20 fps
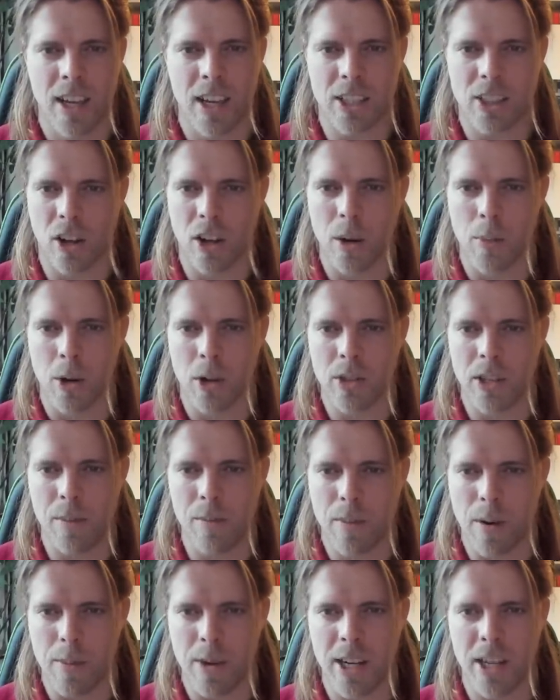it's all about
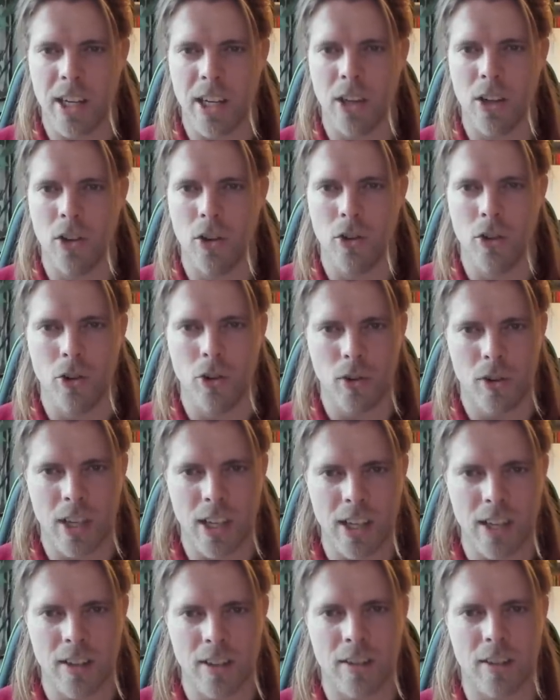implementing good
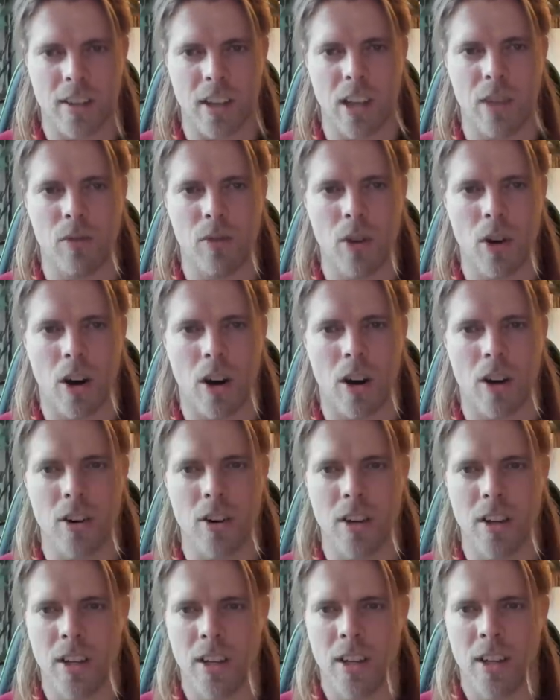routines if you
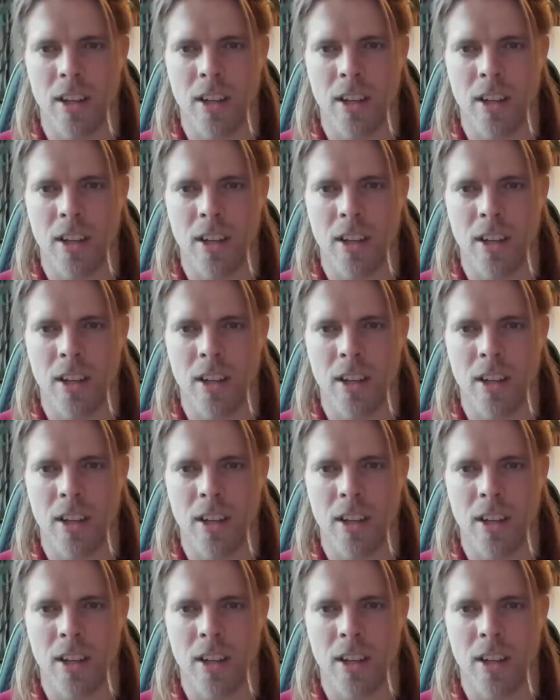are